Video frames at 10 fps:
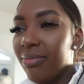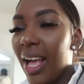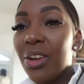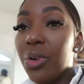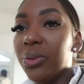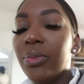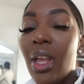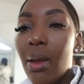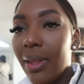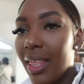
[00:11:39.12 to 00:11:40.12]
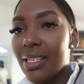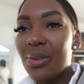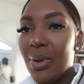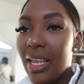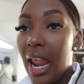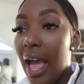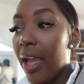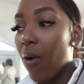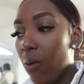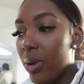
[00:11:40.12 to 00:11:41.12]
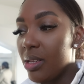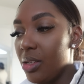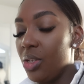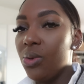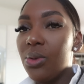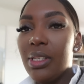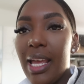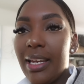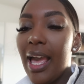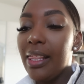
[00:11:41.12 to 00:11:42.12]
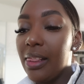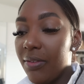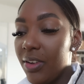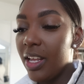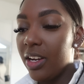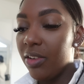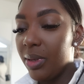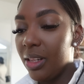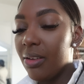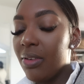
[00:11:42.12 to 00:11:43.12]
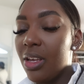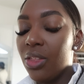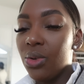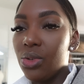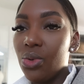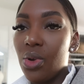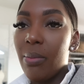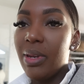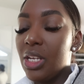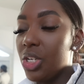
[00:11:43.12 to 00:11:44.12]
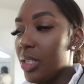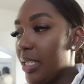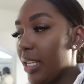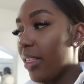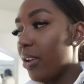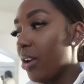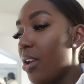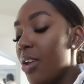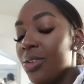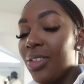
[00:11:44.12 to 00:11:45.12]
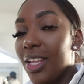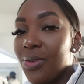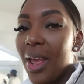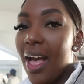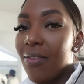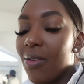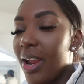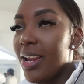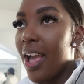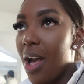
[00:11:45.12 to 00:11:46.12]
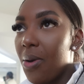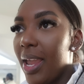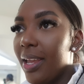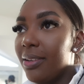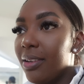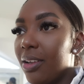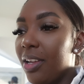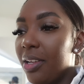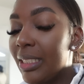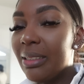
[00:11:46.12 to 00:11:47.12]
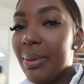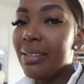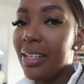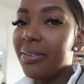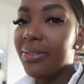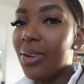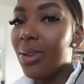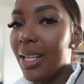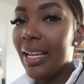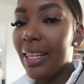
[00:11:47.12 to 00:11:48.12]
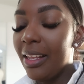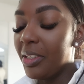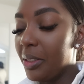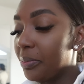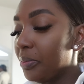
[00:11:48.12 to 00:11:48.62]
I don't know, but that's the one that I always use and I love it, and I've been loving those two combinations together. So that's what I have on right now, and it smells like fall and I love it.